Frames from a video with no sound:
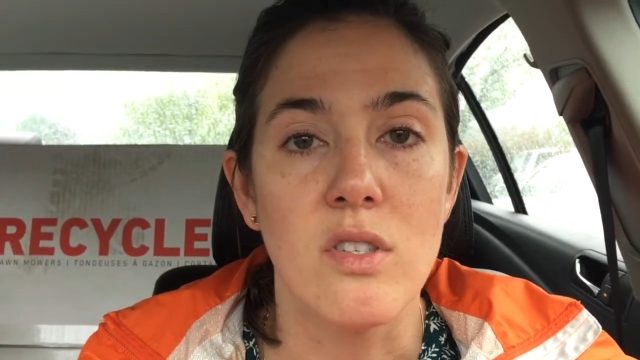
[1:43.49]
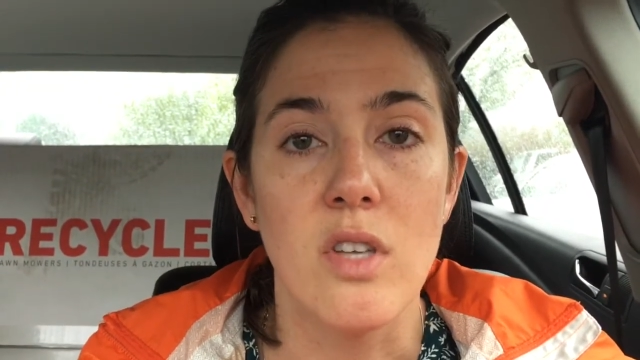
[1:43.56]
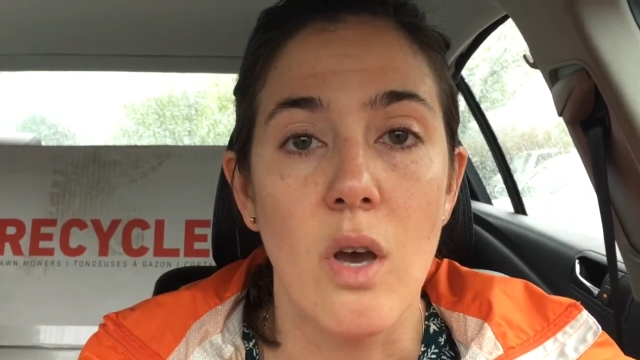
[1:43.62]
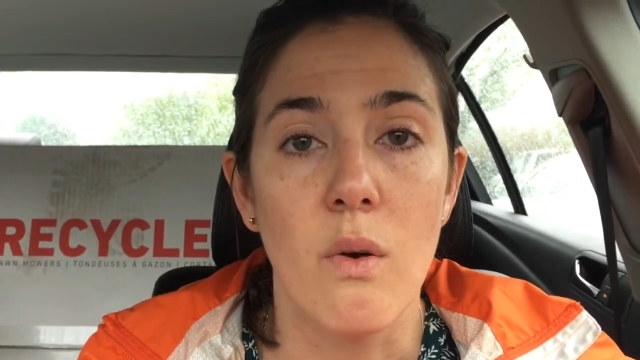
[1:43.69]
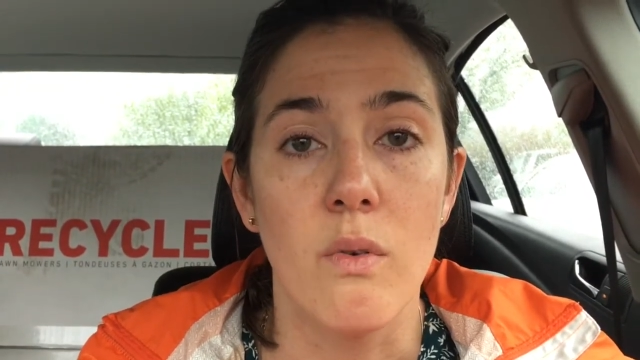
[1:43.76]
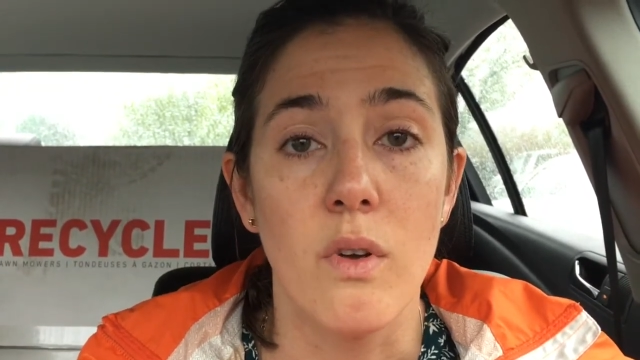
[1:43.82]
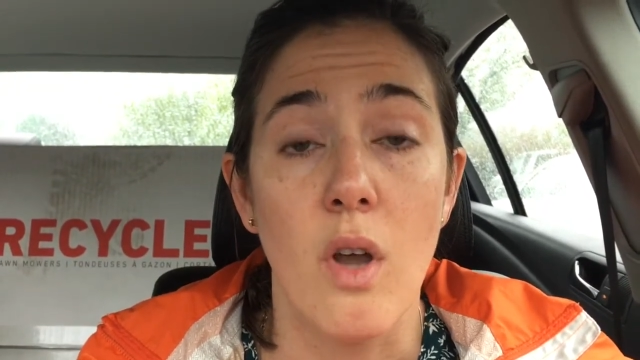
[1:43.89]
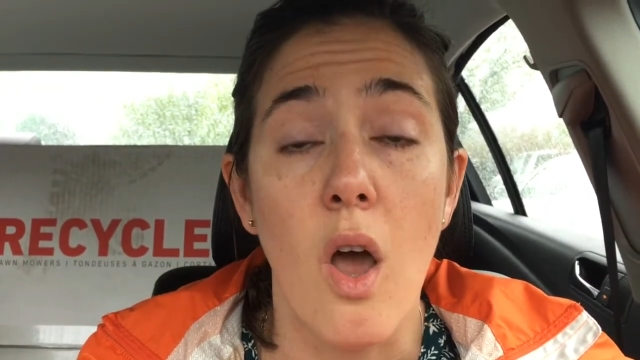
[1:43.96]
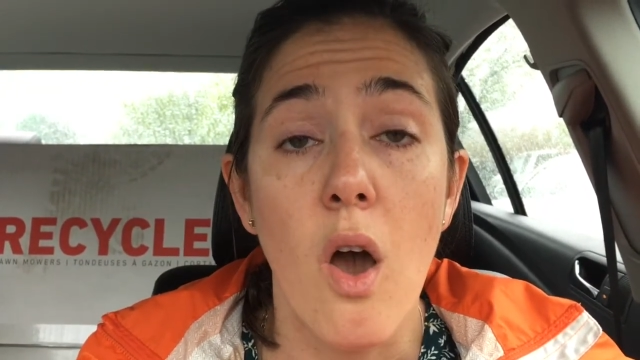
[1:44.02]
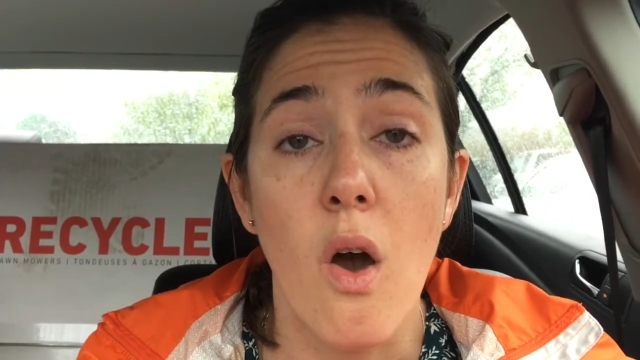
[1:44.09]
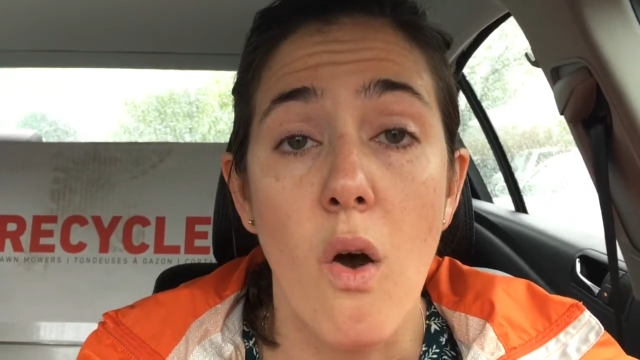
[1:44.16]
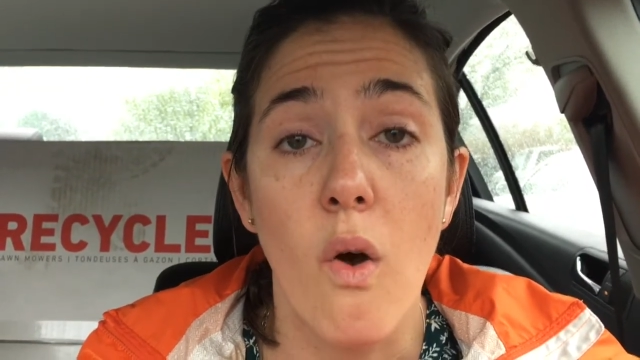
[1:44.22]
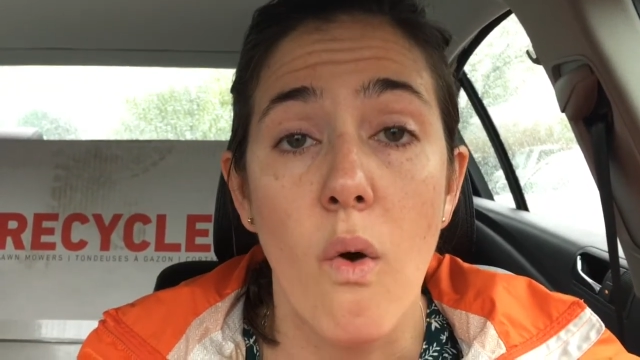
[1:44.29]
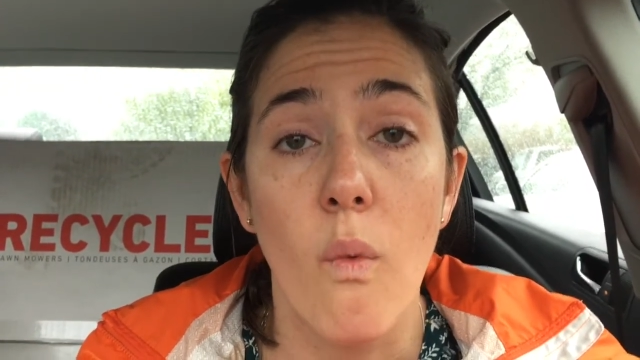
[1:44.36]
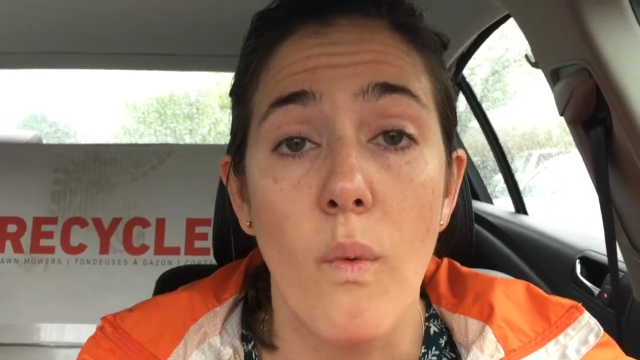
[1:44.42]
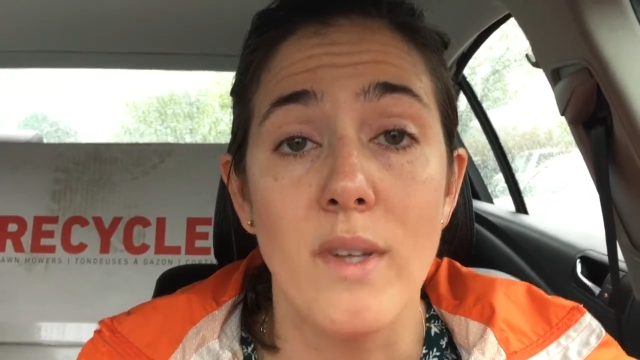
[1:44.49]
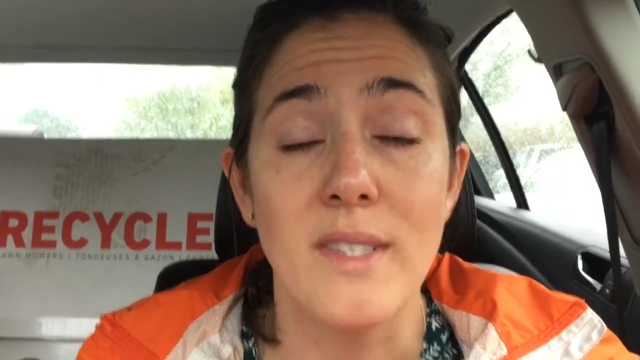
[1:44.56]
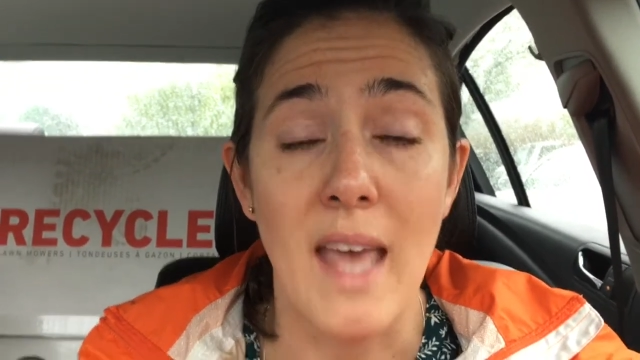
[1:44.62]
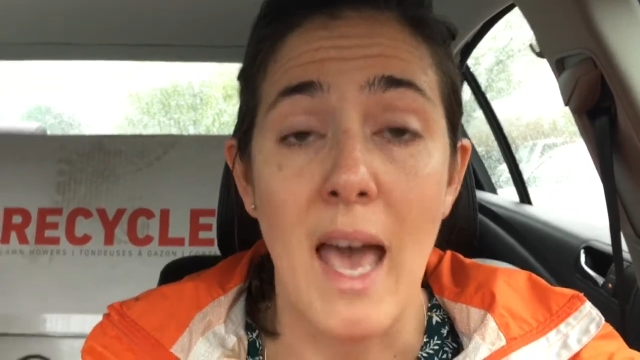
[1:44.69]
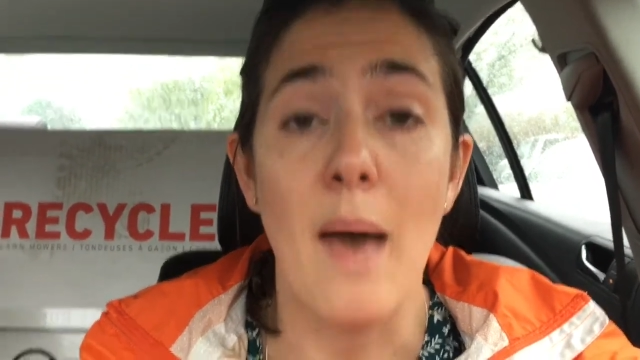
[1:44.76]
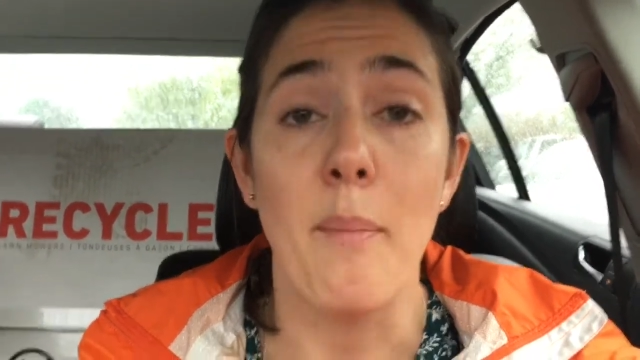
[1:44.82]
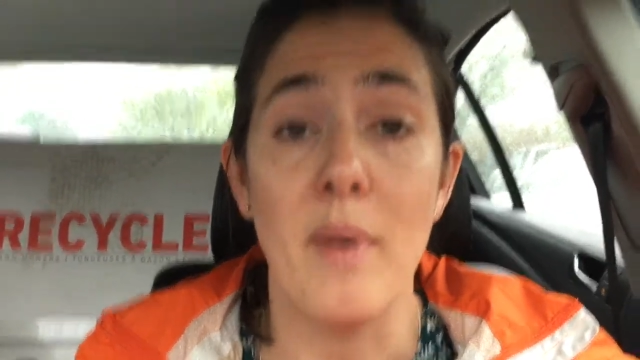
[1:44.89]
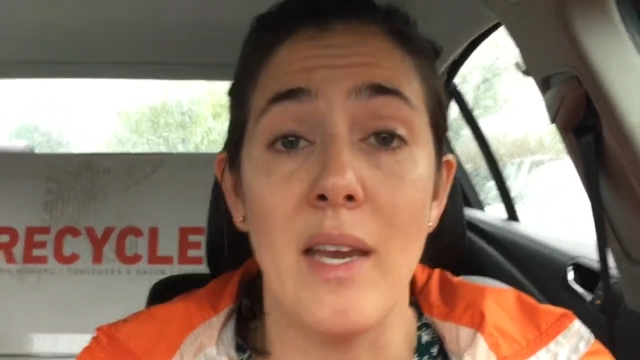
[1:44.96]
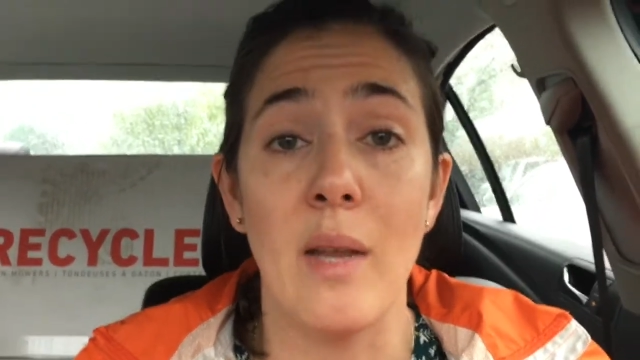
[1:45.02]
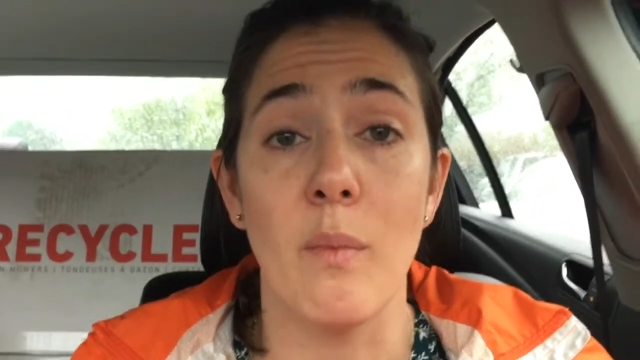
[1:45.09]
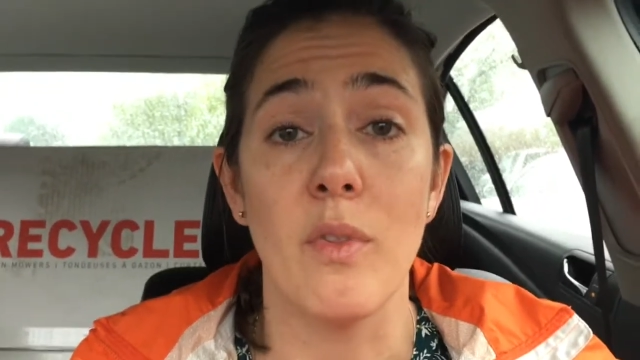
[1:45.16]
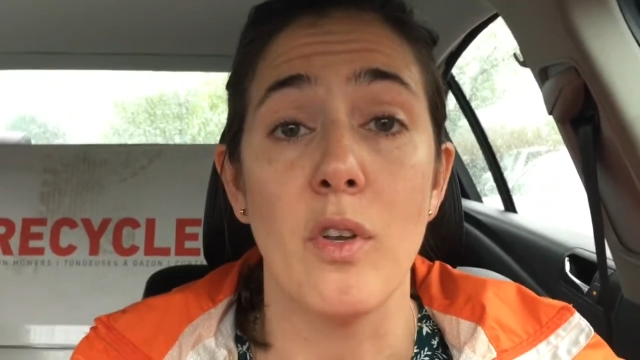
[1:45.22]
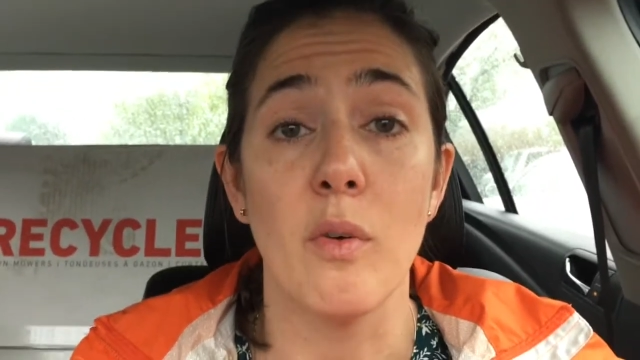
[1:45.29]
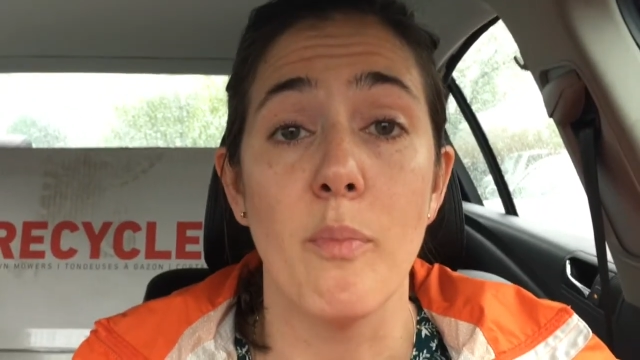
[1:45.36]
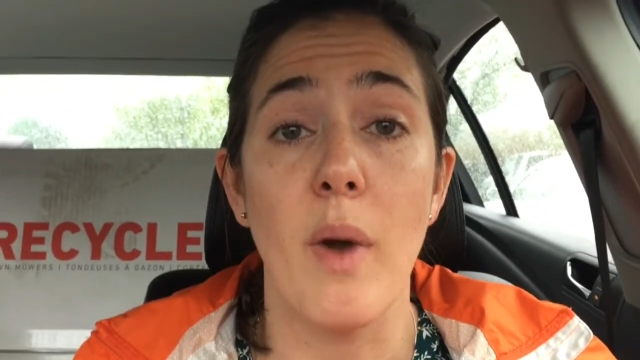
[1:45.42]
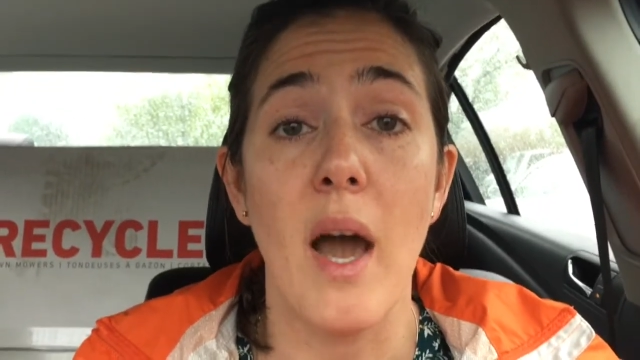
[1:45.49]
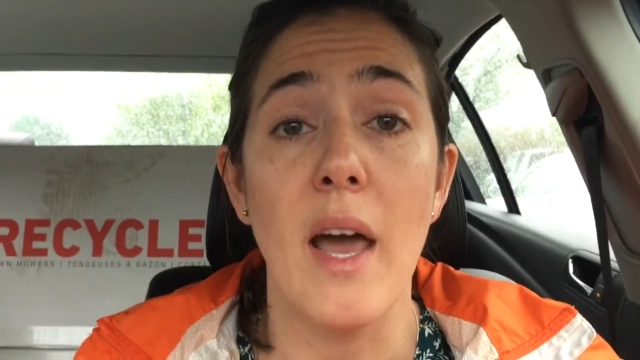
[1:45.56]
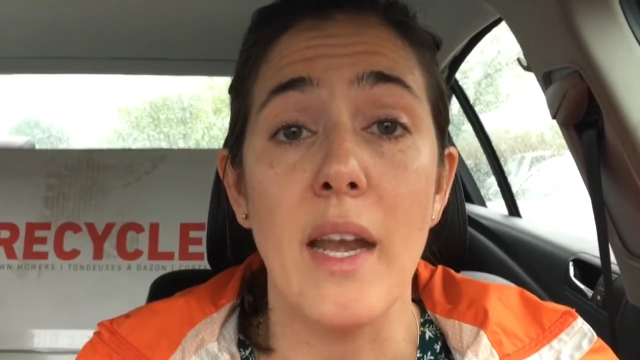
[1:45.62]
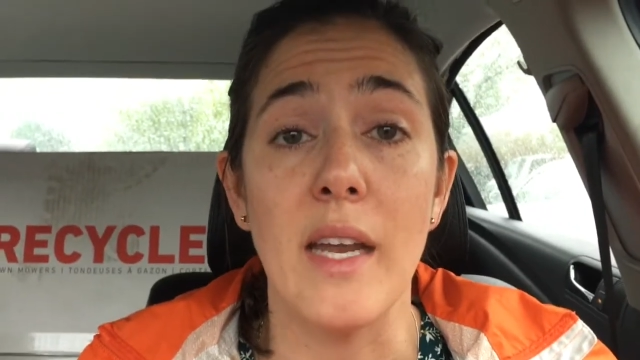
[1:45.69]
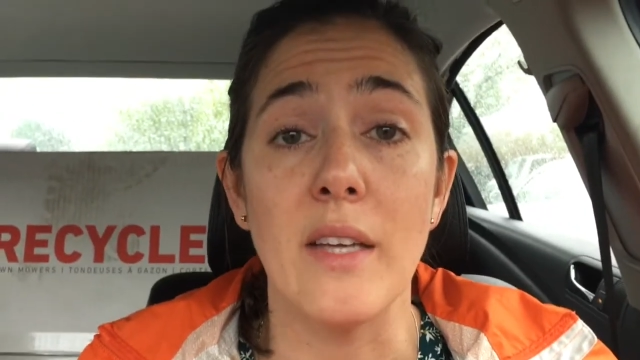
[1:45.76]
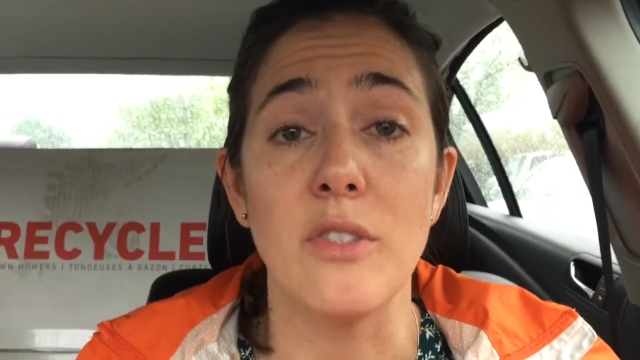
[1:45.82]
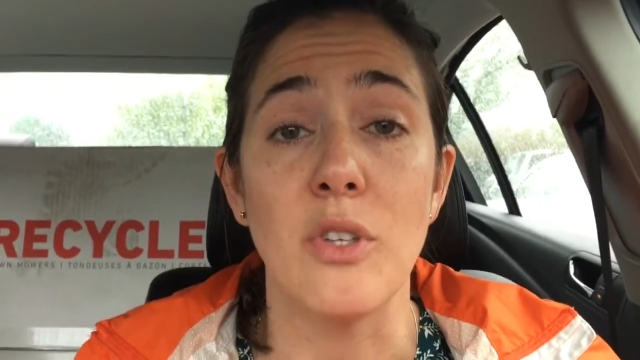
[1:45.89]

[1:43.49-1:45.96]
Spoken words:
don't know what's happening with your body.